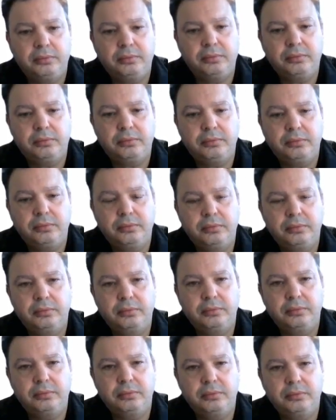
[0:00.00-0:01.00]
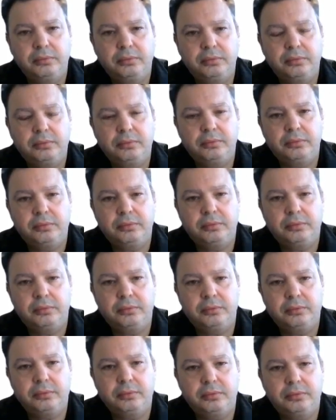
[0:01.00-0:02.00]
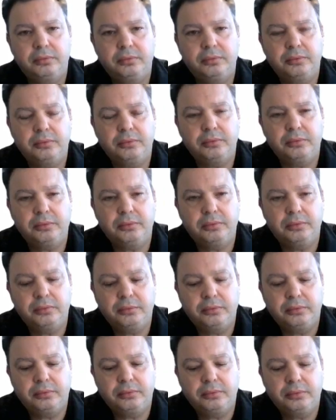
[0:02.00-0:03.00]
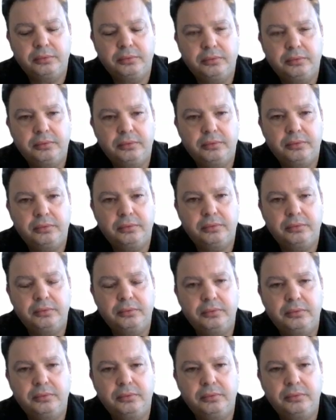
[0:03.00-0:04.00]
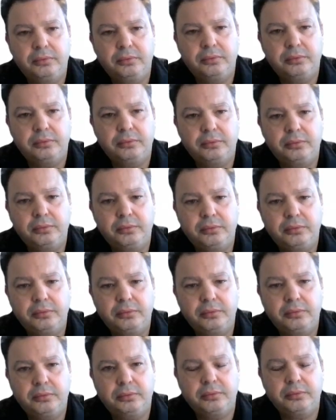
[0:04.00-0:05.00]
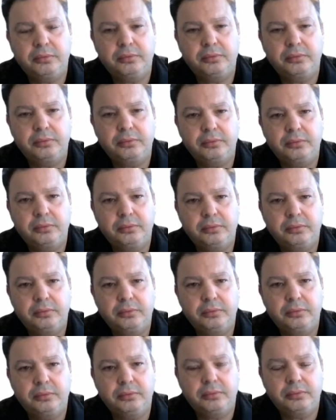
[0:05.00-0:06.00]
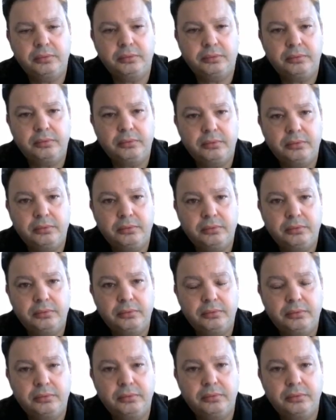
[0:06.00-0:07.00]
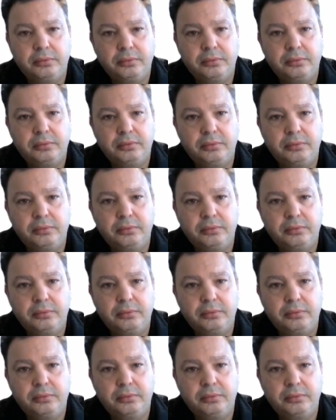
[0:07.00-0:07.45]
The person shown says nothing.